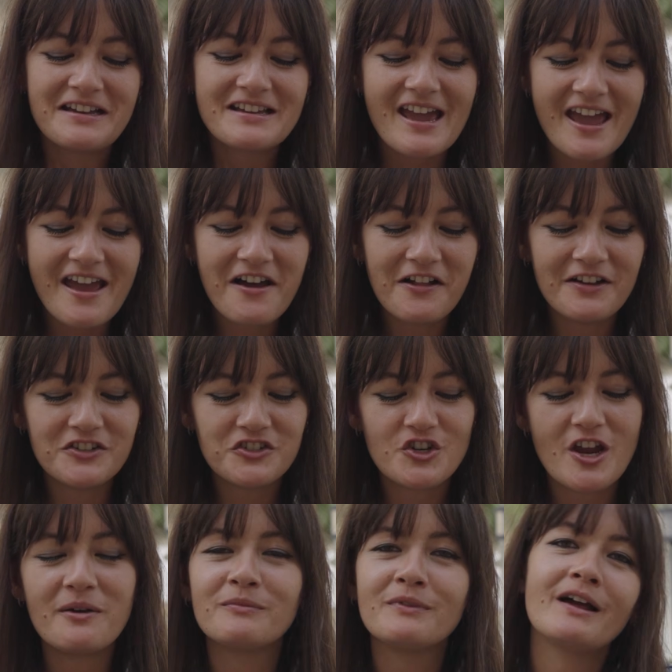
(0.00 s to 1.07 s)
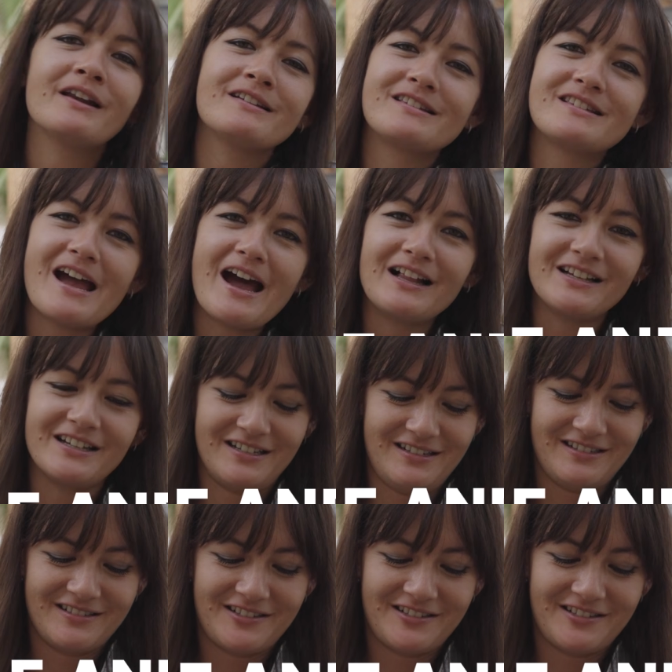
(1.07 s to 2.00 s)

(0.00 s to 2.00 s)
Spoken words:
Kale and gem lettuce salad.